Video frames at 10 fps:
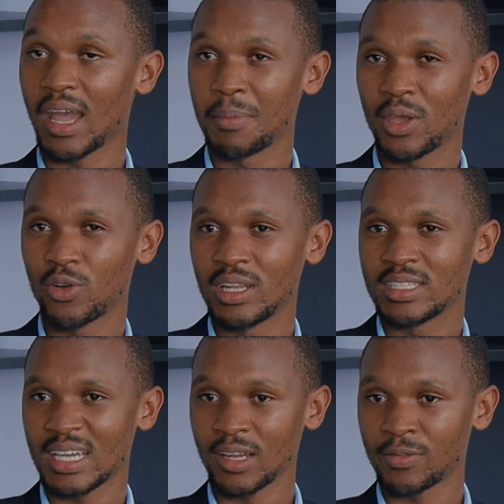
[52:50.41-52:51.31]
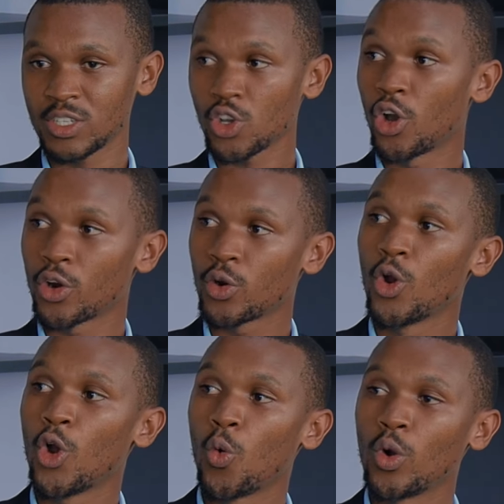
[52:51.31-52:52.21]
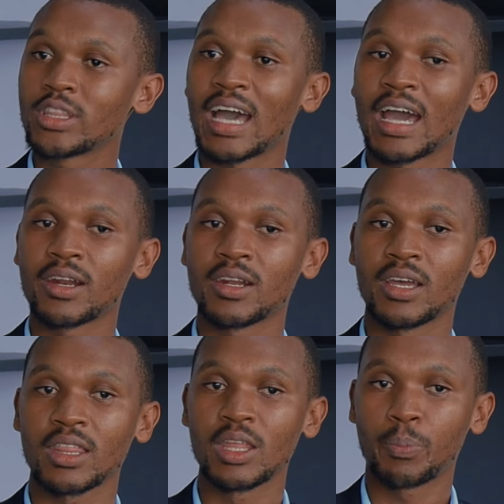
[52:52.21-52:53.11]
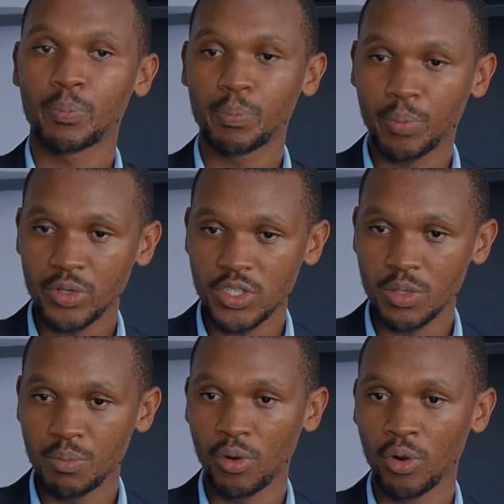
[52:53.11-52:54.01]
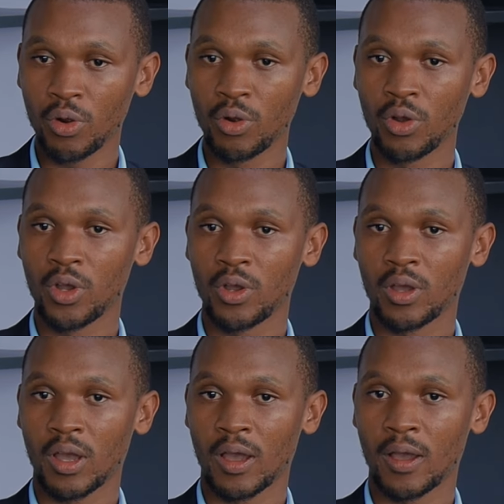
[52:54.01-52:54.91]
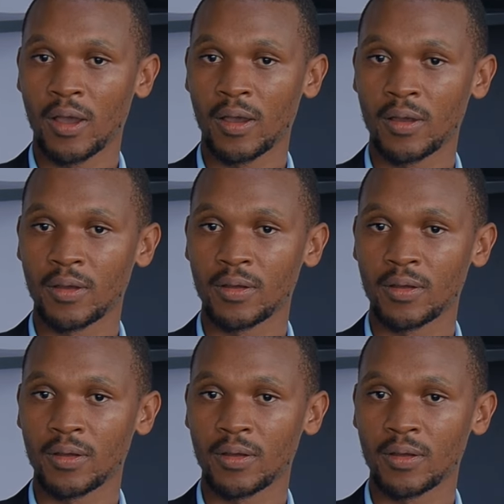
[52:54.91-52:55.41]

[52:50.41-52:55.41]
I may call it sacrifice, or what are the possible uh,